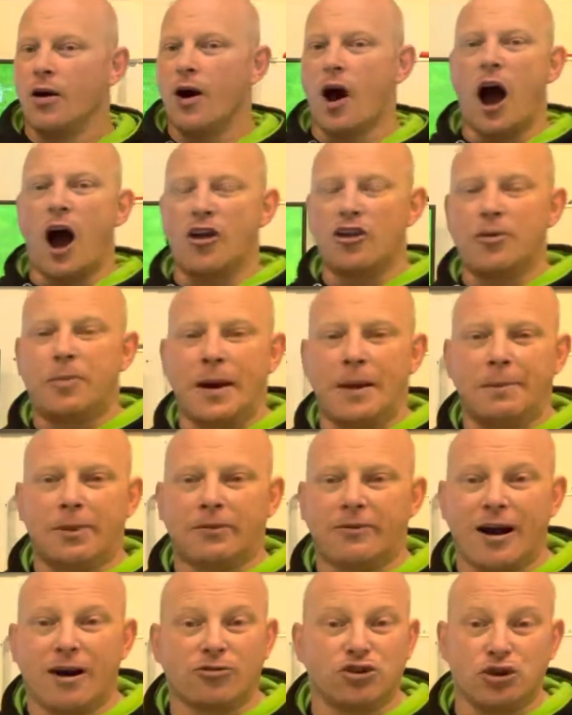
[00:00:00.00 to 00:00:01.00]
Other people
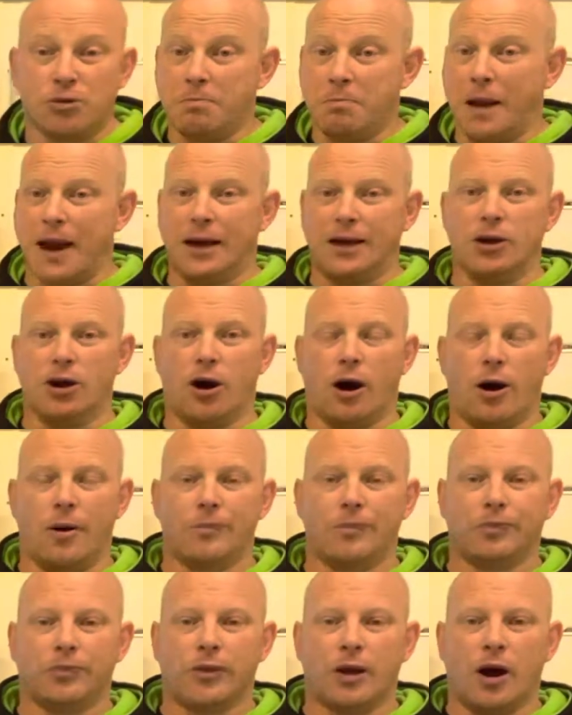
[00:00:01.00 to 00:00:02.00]
around you may not,
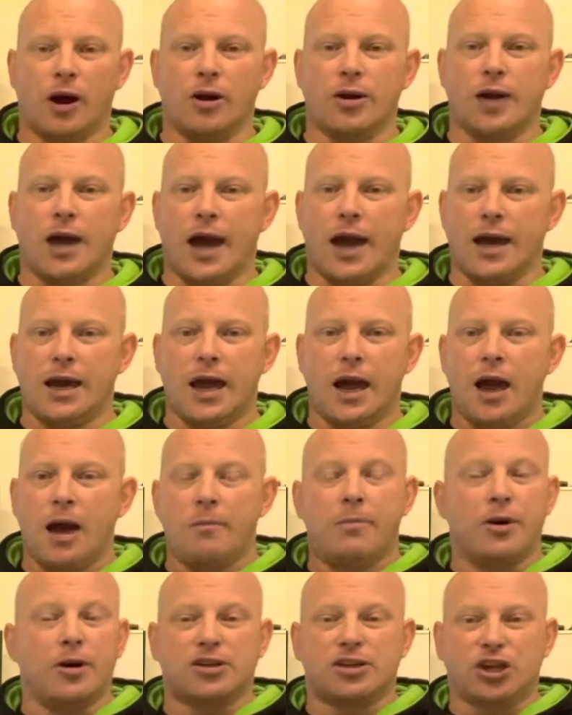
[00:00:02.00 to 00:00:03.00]
okay?
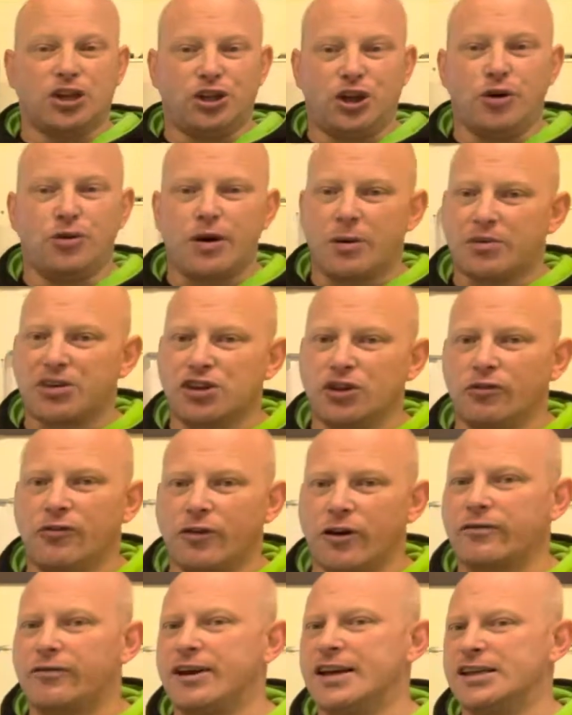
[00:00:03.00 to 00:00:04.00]
But to you, that was still
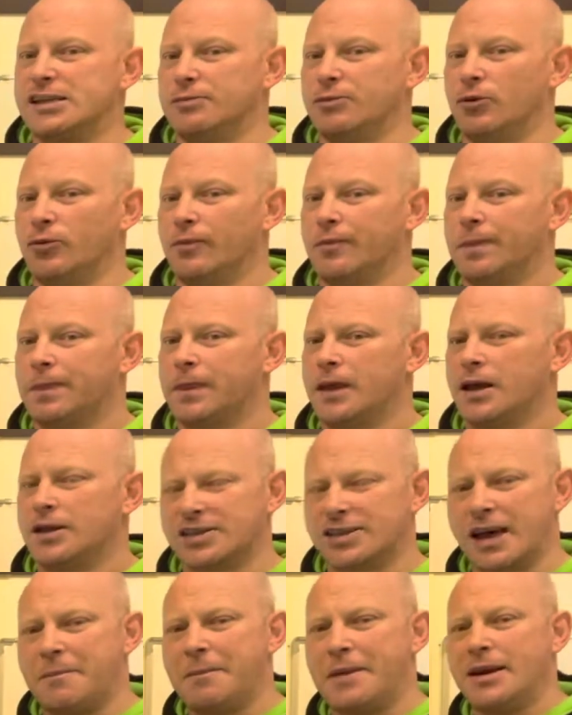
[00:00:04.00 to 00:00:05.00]
very reasonable. Does
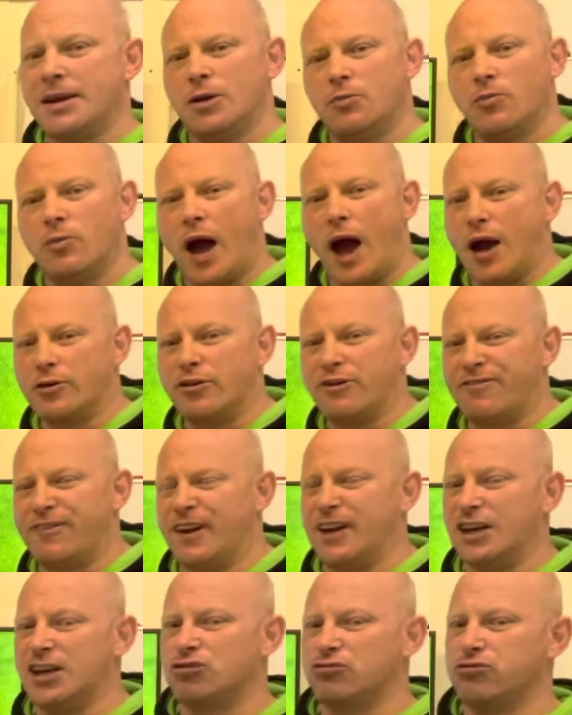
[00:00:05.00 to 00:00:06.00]
that mean that how you're
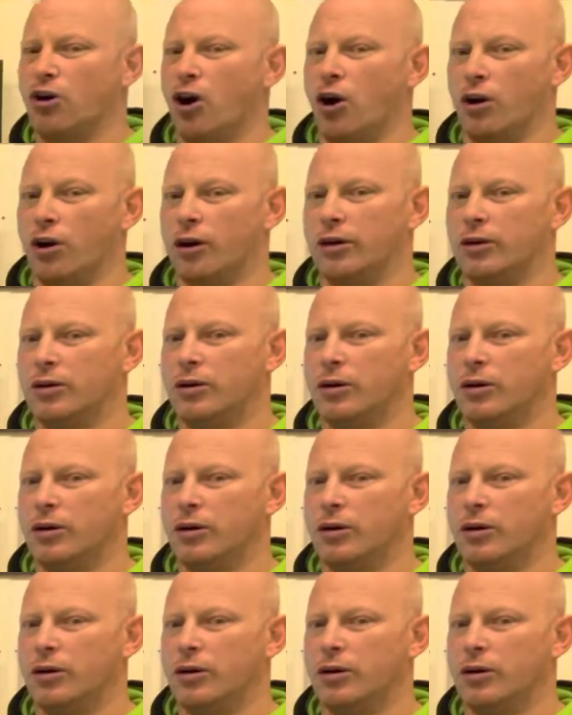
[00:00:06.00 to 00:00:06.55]
feeling is wrong?